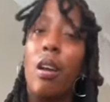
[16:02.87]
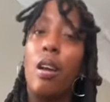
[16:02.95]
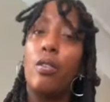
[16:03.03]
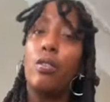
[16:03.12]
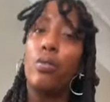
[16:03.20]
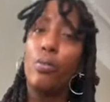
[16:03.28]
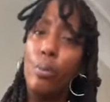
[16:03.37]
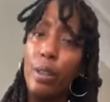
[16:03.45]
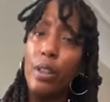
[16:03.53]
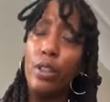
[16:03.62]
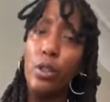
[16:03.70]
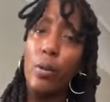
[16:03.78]
And you
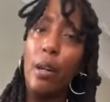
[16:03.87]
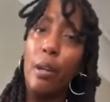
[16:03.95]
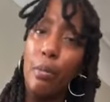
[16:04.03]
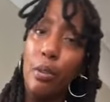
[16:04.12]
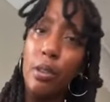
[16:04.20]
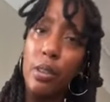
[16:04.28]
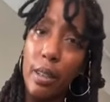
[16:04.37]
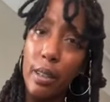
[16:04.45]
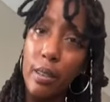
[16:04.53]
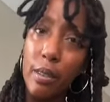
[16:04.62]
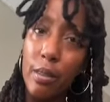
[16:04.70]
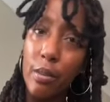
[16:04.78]
wish you had more
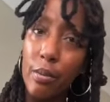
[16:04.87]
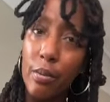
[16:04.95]
sex.